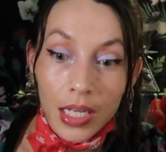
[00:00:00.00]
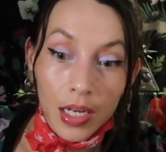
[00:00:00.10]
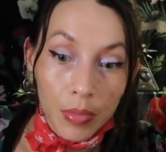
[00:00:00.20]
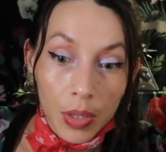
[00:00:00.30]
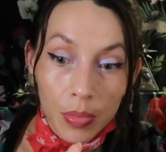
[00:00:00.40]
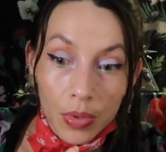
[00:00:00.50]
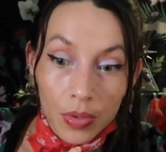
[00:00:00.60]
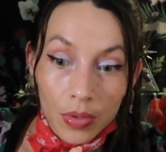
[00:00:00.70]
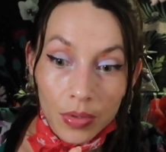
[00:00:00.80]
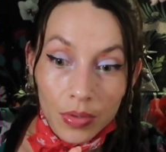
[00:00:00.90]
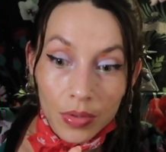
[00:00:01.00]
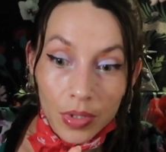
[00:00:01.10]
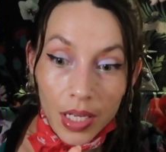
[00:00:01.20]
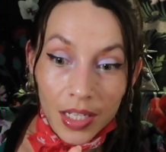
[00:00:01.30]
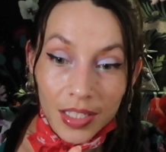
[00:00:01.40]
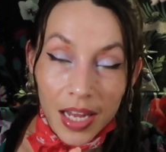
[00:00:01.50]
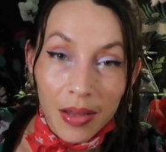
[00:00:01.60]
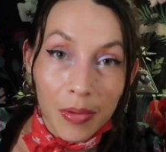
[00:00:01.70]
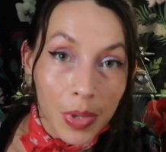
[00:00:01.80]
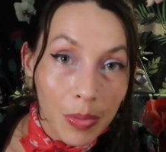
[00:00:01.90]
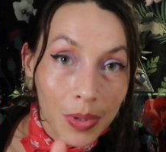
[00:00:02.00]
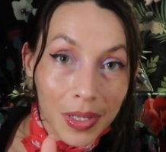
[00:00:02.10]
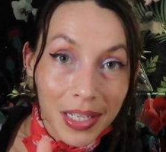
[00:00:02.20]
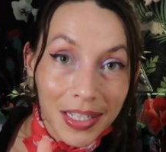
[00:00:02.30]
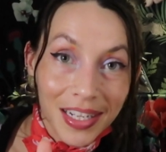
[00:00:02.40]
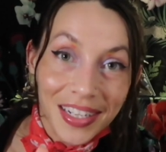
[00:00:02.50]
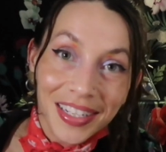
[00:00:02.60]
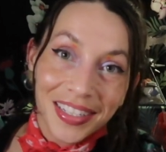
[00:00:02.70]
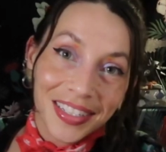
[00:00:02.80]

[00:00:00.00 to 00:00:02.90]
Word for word: getting people, like, taking people in.